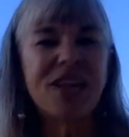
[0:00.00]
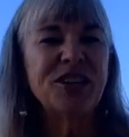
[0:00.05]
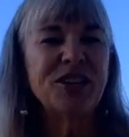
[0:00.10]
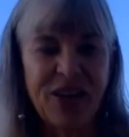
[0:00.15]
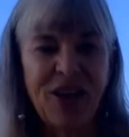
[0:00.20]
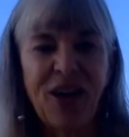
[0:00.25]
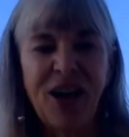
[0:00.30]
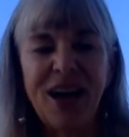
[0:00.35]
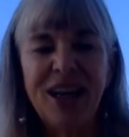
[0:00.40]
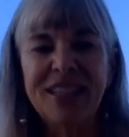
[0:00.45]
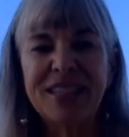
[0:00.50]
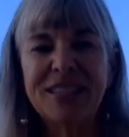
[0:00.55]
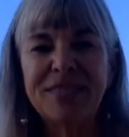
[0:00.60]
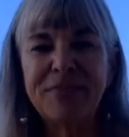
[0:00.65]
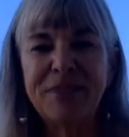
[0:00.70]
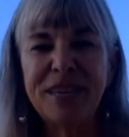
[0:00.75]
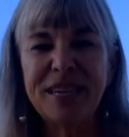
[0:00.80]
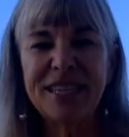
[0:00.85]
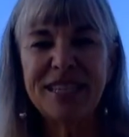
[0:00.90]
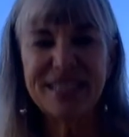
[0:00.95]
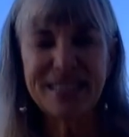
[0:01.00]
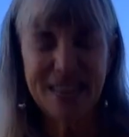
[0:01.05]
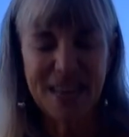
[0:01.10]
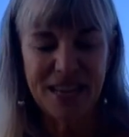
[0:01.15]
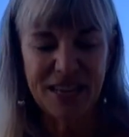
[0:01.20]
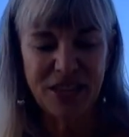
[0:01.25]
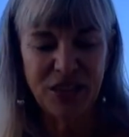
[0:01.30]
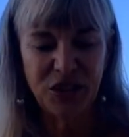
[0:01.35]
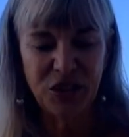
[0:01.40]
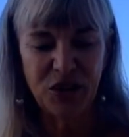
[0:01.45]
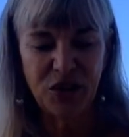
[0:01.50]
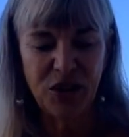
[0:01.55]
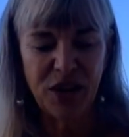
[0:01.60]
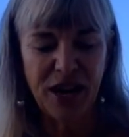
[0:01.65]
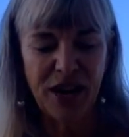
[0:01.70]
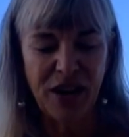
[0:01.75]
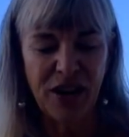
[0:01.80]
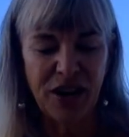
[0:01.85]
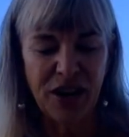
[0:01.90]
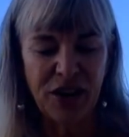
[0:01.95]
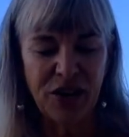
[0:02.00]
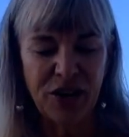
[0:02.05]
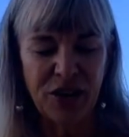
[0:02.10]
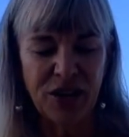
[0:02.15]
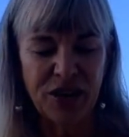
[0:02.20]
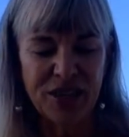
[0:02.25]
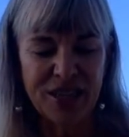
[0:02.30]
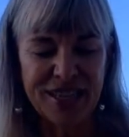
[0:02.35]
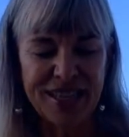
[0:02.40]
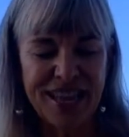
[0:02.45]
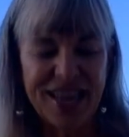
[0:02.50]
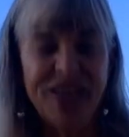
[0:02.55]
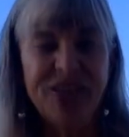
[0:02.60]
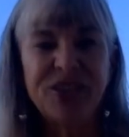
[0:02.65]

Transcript: God's peace and joy are yours.